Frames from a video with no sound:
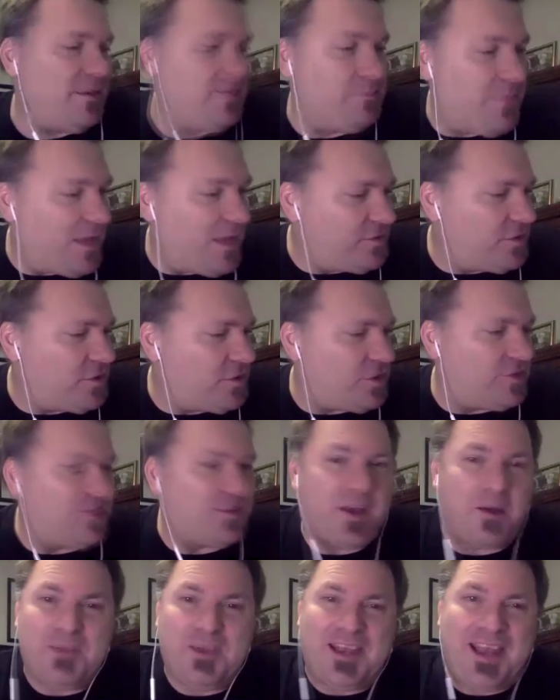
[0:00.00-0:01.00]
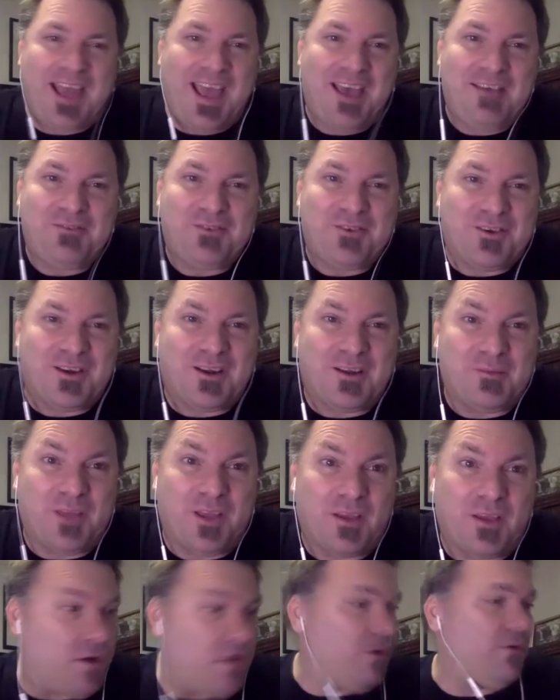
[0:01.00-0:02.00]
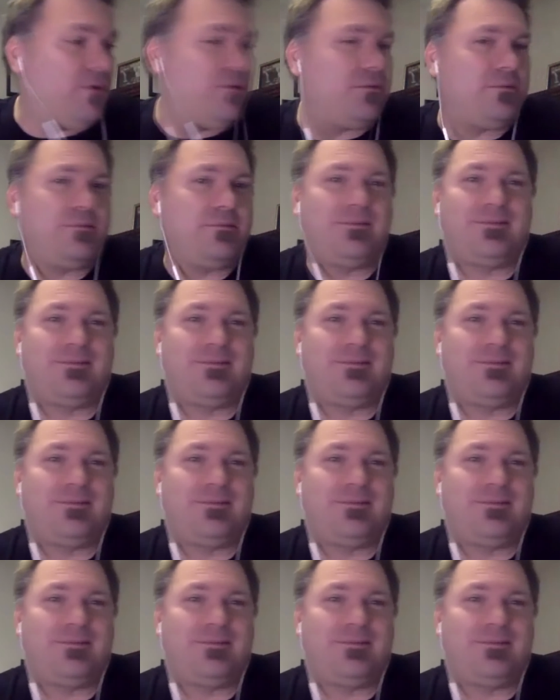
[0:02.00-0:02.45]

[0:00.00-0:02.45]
the messages come in after, and I'm like, oh.